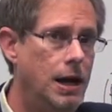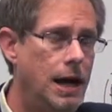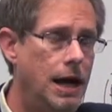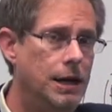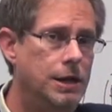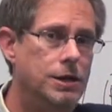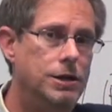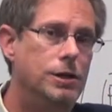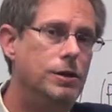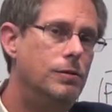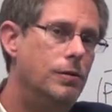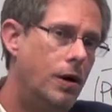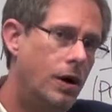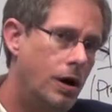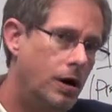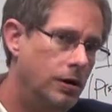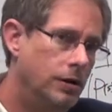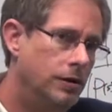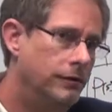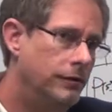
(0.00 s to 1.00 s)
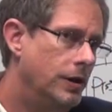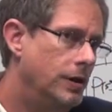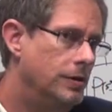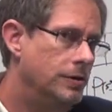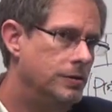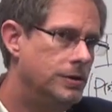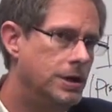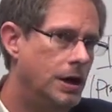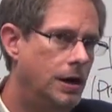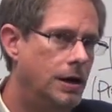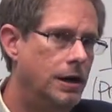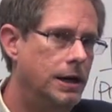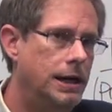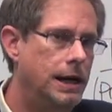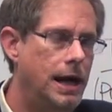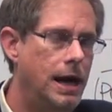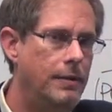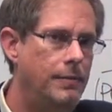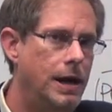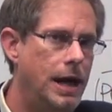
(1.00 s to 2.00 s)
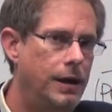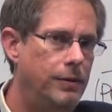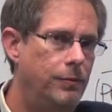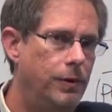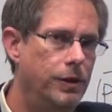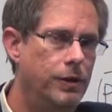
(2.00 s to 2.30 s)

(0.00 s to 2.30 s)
I can do all of those on an iPad,